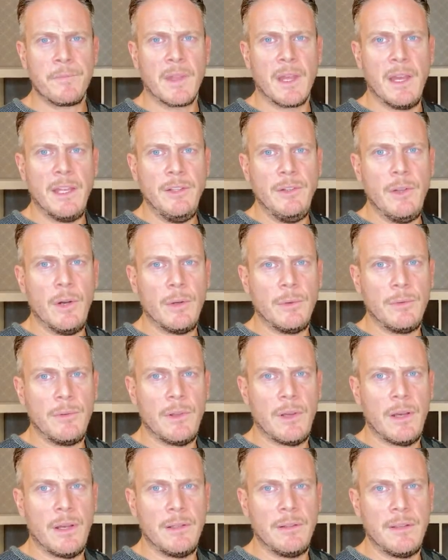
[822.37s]
I don't
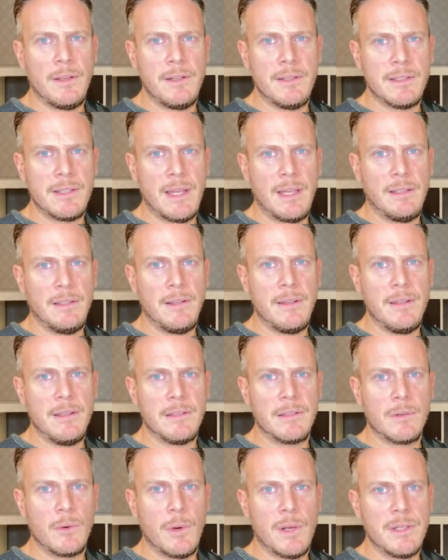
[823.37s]
understand
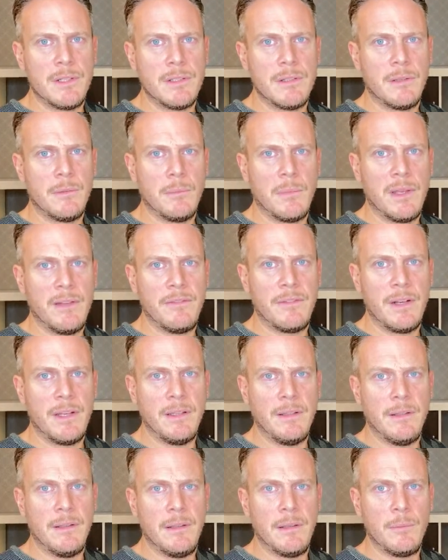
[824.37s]
this question, my
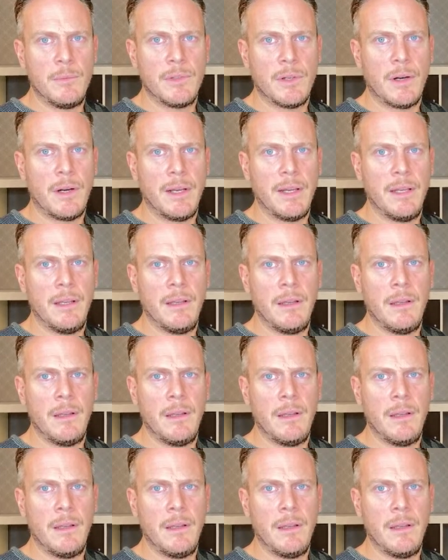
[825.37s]
friend. Sorry.